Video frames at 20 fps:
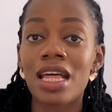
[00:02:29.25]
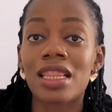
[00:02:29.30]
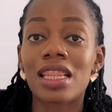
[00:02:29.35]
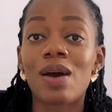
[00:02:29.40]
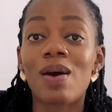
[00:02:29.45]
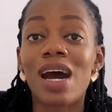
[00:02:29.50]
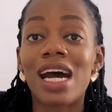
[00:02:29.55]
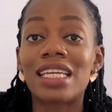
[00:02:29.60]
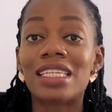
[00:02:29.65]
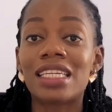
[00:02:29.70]

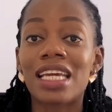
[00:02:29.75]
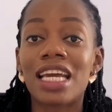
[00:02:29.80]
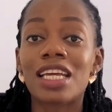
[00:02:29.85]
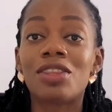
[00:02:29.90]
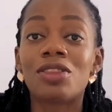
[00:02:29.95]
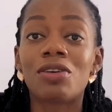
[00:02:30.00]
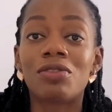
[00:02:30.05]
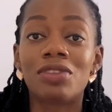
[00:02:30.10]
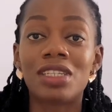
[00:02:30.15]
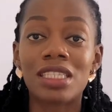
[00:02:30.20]
Now, at the
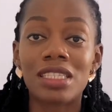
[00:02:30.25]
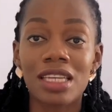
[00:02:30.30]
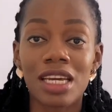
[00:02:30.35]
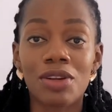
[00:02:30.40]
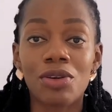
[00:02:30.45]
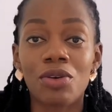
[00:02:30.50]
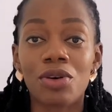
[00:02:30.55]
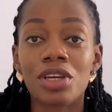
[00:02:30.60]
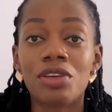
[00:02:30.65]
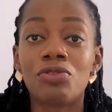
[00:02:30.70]
end of the
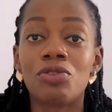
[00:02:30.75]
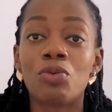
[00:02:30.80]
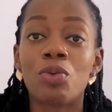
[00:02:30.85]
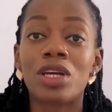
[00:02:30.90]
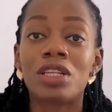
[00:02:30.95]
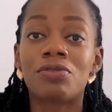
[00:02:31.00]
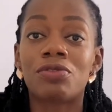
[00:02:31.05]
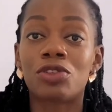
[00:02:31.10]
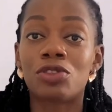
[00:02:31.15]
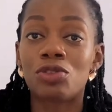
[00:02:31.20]
tenor, if you
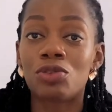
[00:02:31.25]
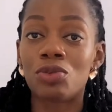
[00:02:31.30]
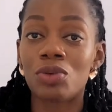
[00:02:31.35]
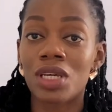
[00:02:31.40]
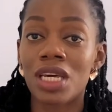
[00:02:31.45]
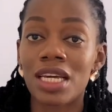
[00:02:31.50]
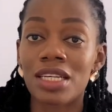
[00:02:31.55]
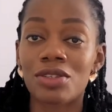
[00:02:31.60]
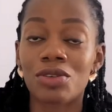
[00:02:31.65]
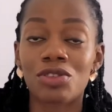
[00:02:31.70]
went for 2
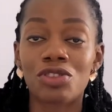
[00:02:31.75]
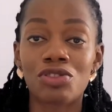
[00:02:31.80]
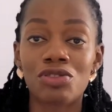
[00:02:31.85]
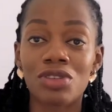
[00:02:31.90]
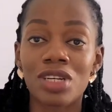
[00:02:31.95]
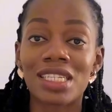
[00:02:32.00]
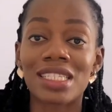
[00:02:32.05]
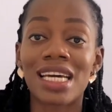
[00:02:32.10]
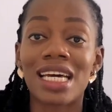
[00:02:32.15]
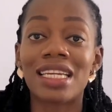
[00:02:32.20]
years or
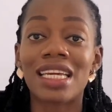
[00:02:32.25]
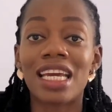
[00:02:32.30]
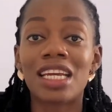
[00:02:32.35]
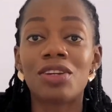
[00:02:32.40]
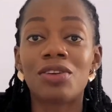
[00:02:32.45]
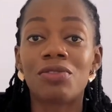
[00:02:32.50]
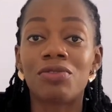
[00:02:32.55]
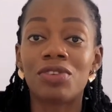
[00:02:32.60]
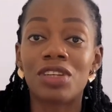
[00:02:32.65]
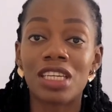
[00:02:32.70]
3 years, at the
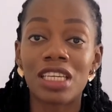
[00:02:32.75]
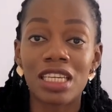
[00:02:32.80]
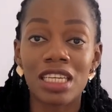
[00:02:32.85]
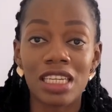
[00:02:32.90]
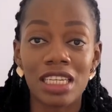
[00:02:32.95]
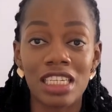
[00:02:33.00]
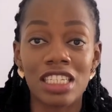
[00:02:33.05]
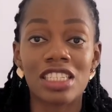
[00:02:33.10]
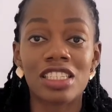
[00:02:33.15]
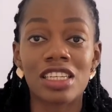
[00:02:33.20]
end of
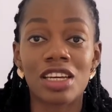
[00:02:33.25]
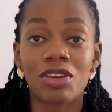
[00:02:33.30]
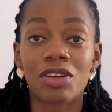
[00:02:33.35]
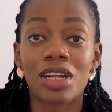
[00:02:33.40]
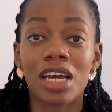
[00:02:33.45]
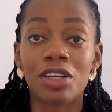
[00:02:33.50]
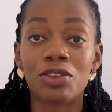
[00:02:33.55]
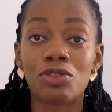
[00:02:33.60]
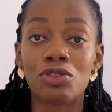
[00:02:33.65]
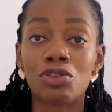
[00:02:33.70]
each tenor
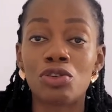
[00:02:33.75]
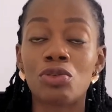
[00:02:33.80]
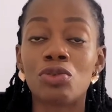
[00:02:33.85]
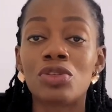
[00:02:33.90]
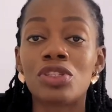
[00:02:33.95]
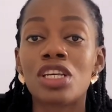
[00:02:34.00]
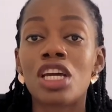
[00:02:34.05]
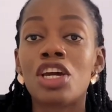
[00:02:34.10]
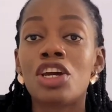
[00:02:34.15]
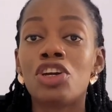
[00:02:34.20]
that you
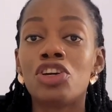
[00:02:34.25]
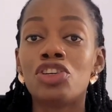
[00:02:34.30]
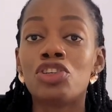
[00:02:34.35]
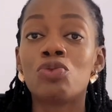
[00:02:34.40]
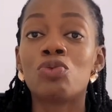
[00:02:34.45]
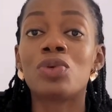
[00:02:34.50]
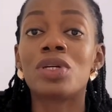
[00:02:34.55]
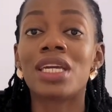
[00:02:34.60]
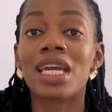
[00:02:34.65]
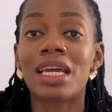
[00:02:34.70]
chose,
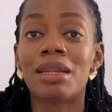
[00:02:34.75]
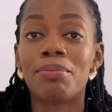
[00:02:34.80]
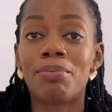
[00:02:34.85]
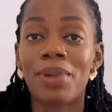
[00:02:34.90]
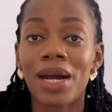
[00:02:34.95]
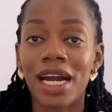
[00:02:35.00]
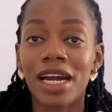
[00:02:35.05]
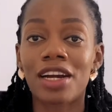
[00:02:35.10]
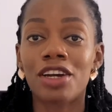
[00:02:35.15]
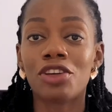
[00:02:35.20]
you will get
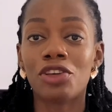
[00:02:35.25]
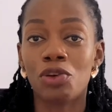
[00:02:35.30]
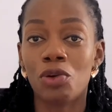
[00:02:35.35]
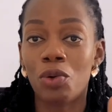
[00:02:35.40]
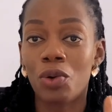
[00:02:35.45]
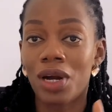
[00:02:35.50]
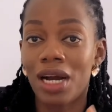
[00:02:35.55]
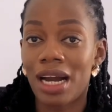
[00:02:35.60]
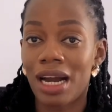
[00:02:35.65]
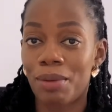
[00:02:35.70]
back
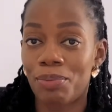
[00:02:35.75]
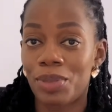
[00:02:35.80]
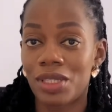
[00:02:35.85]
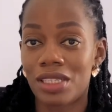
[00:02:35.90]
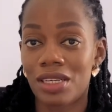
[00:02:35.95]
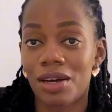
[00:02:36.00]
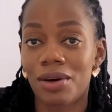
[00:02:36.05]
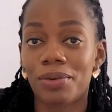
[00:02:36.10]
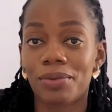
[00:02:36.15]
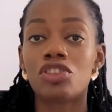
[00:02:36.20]
your
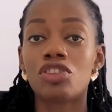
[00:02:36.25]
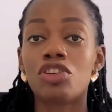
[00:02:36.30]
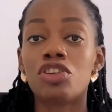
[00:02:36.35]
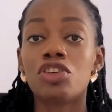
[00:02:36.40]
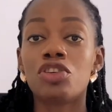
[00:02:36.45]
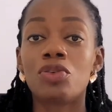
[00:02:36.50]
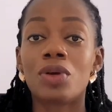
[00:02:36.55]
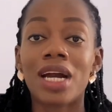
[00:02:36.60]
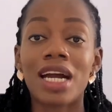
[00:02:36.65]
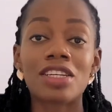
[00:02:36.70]
capital. So
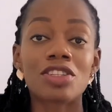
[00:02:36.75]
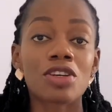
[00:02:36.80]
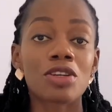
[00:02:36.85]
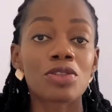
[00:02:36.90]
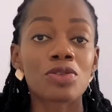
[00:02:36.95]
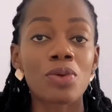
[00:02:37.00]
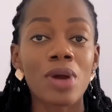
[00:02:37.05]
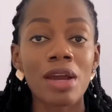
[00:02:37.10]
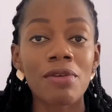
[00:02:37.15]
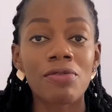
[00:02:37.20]
you can
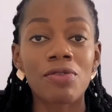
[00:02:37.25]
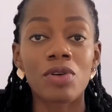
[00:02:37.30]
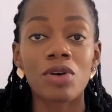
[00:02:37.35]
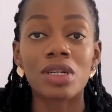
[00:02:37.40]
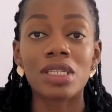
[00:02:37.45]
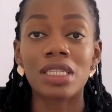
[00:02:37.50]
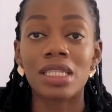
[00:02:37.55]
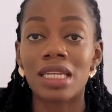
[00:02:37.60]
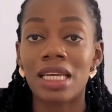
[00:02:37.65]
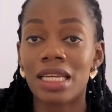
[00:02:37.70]
subscribe
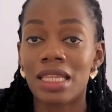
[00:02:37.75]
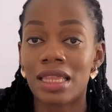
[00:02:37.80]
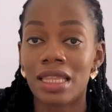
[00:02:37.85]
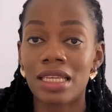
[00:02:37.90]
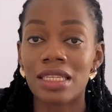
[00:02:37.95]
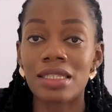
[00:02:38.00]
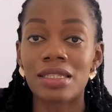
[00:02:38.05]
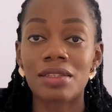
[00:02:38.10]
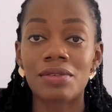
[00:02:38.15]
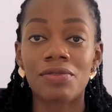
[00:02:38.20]
for
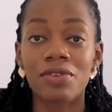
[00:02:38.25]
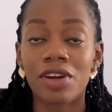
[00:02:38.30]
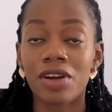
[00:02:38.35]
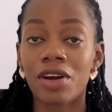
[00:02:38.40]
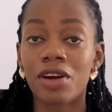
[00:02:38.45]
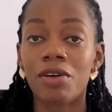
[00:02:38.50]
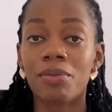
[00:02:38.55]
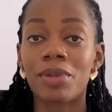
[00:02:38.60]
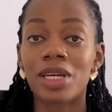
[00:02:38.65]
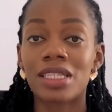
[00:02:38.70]
this
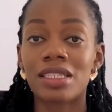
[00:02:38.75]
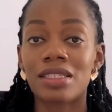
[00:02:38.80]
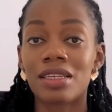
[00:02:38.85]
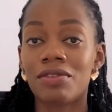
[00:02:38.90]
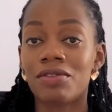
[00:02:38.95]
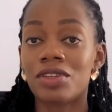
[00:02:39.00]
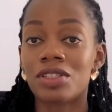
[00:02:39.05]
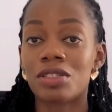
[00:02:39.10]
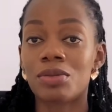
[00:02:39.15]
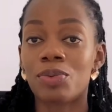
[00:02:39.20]
federal government
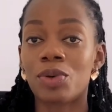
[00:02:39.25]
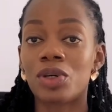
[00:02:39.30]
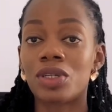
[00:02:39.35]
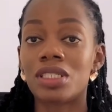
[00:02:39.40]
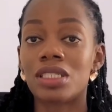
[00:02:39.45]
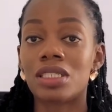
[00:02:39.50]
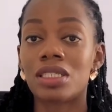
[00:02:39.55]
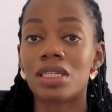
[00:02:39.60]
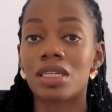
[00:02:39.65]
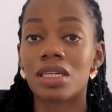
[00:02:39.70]
savings
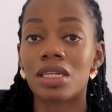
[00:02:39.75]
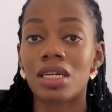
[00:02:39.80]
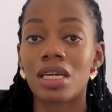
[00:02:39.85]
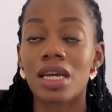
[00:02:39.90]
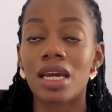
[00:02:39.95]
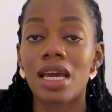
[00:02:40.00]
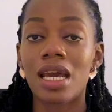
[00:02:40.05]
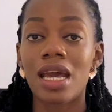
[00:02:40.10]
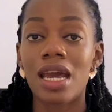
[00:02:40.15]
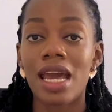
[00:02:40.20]
bond
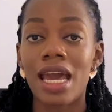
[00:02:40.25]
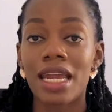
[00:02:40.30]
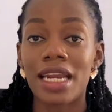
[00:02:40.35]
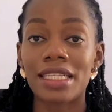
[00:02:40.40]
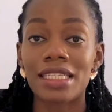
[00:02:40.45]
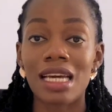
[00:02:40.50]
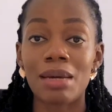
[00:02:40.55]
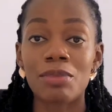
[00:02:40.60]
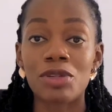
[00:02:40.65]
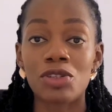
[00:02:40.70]

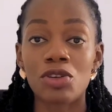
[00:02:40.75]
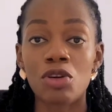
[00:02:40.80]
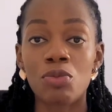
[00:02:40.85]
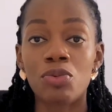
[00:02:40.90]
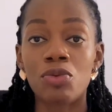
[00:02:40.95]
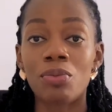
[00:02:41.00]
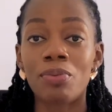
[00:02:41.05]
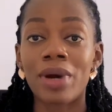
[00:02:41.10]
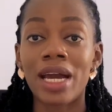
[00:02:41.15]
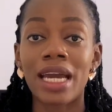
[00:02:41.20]
anytime it's
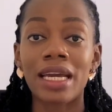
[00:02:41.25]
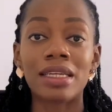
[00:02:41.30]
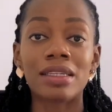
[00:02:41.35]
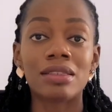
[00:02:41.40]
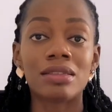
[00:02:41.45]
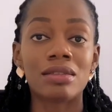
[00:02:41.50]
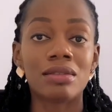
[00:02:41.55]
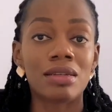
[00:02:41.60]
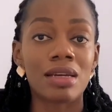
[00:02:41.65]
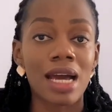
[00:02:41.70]
open by
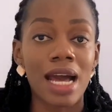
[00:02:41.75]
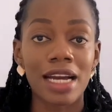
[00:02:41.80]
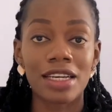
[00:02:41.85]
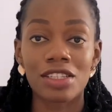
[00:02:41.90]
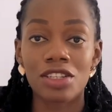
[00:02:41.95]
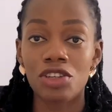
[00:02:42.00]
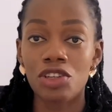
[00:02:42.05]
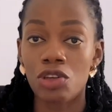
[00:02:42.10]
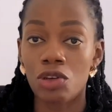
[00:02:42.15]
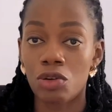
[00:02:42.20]

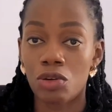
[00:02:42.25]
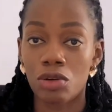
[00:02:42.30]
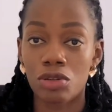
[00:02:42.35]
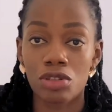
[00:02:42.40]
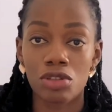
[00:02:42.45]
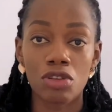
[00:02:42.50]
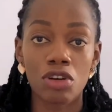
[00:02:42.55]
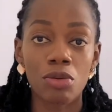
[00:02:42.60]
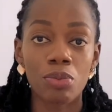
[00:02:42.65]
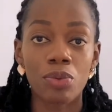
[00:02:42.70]
asking your
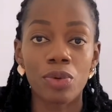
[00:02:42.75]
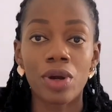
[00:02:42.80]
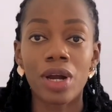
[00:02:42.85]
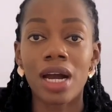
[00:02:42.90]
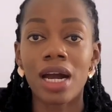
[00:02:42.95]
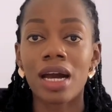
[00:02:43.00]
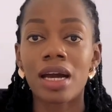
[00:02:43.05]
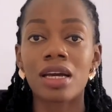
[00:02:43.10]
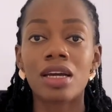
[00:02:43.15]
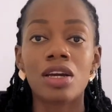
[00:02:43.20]

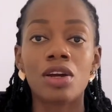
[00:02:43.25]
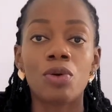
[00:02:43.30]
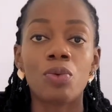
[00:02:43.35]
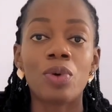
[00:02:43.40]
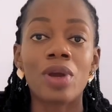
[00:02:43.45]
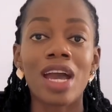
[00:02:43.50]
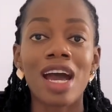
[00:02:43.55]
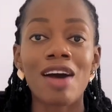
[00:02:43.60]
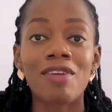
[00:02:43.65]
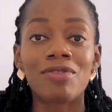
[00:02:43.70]
stockbroker.
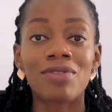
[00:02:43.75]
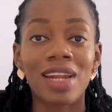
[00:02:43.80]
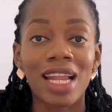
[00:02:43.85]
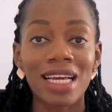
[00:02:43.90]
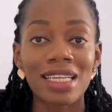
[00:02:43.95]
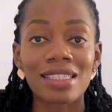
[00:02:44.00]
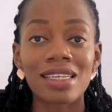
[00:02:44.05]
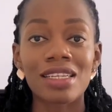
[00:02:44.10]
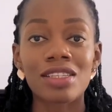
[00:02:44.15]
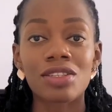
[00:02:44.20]
We have
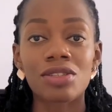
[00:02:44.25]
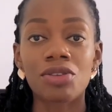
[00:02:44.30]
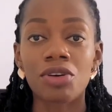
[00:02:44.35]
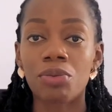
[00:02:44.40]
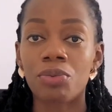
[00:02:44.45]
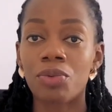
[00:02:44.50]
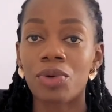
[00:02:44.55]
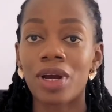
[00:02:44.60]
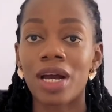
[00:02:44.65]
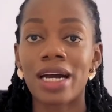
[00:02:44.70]
licensed
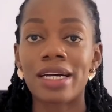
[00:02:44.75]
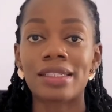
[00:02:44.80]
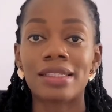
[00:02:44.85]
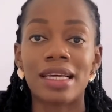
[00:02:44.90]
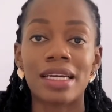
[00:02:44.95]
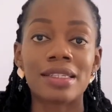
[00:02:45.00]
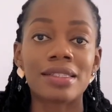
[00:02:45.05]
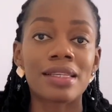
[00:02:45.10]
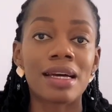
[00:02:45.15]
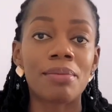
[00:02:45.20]
stockbrokers
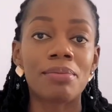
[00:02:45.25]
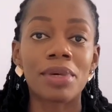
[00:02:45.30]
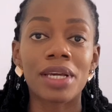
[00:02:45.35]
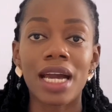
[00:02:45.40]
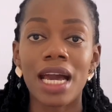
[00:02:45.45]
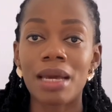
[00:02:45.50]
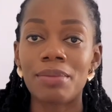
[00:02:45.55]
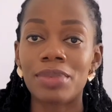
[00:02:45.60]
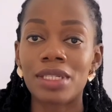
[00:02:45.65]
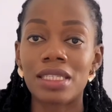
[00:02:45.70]
like Stanbic
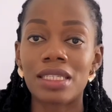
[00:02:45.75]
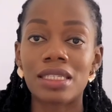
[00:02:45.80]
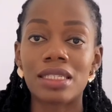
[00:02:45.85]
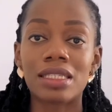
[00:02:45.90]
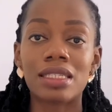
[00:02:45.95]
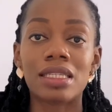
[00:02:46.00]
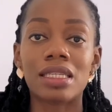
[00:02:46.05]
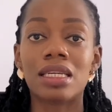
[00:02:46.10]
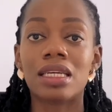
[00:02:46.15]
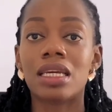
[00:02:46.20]

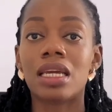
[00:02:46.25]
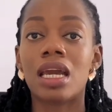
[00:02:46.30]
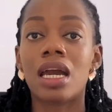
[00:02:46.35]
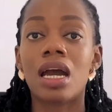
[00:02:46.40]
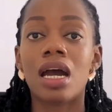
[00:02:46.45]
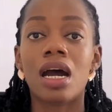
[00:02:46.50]
IBTC,